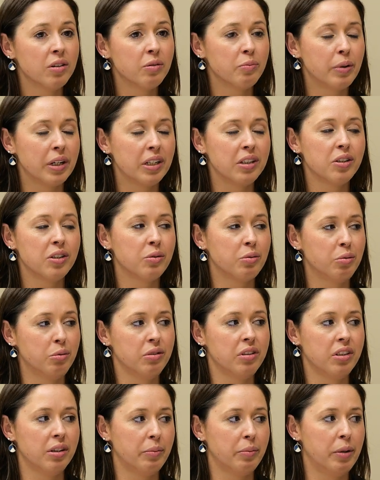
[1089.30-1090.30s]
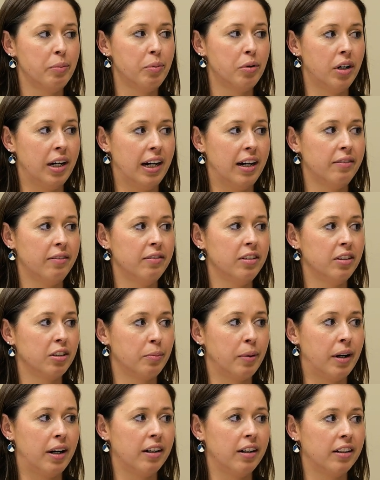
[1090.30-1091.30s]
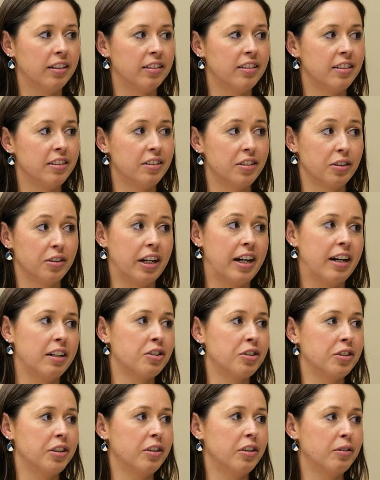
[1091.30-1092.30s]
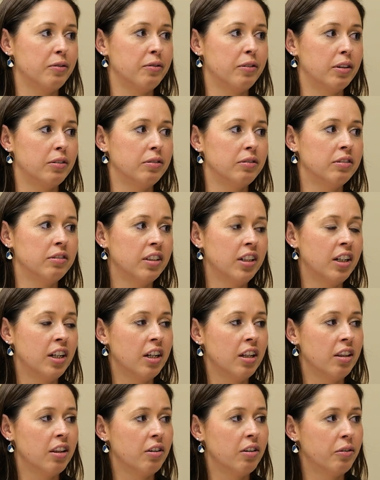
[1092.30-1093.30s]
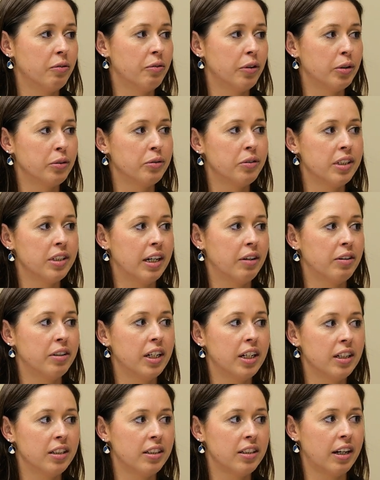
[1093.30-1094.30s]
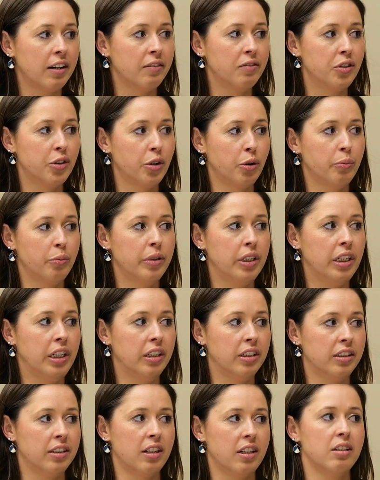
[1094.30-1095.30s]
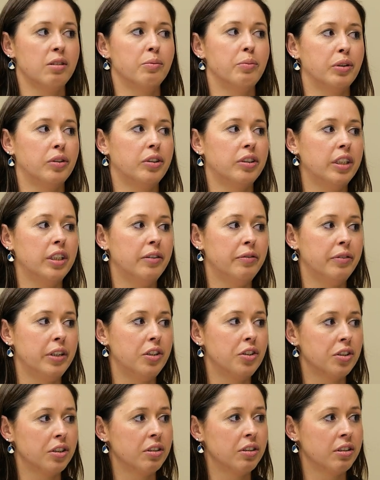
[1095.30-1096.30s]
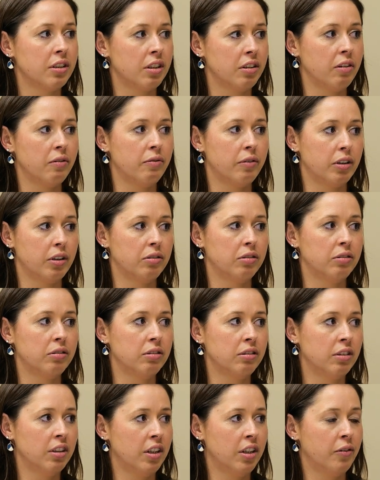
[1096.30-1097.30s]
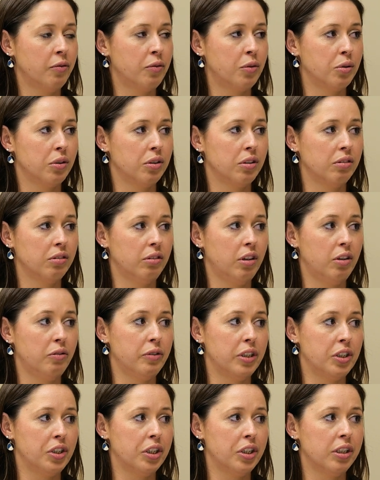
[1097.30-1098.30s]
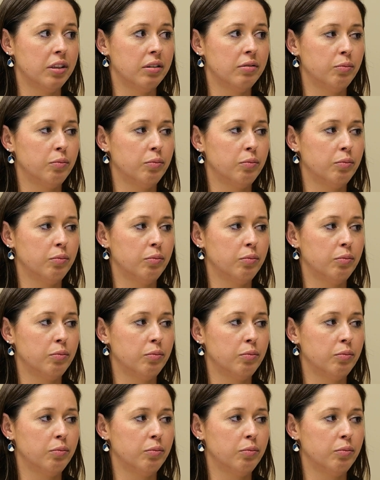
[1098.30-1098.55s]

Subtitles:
best tools that people have in their pockets is actually their phone. The phones nowadays have so many accessibility features on the phone for low vision.